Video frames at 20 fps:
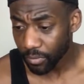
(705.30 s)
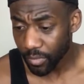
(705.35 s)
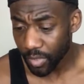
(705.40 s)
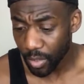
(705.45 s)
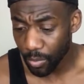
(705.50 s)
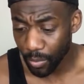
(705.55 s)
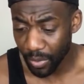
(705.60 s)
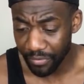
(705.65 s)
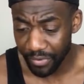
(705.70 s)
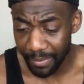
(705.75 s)

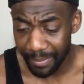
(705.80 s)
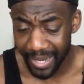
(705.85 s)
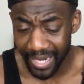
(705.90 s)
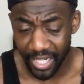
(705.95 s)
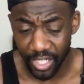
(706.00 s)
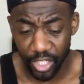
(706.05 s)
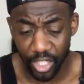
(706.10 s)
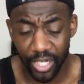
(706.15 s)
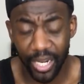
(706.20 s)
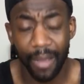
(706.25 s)
With a
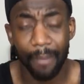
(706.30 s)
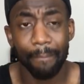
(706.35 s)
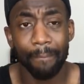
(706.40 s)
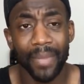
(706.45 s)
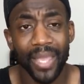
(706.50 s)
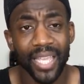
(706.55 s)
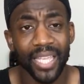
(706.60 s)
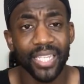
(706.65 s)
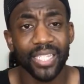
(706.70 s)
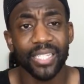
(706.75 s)
manager that
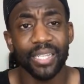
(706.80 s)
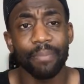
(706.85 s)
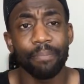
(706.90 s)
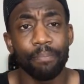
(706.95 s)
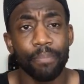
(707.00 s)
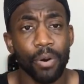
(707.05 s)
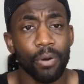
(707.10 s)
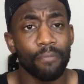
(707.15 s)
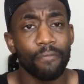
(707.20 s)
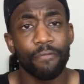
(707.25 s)
makes him
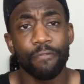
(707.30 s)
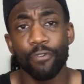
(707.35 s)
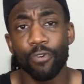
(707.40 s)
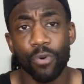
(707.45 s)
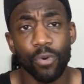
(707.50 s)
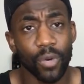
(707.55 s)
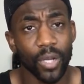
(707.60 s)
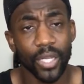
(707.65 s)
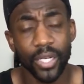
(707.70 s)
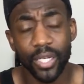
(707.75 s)
bomb
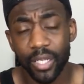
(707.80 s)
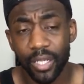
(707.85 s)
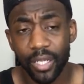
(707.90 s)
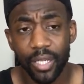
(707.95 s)
forward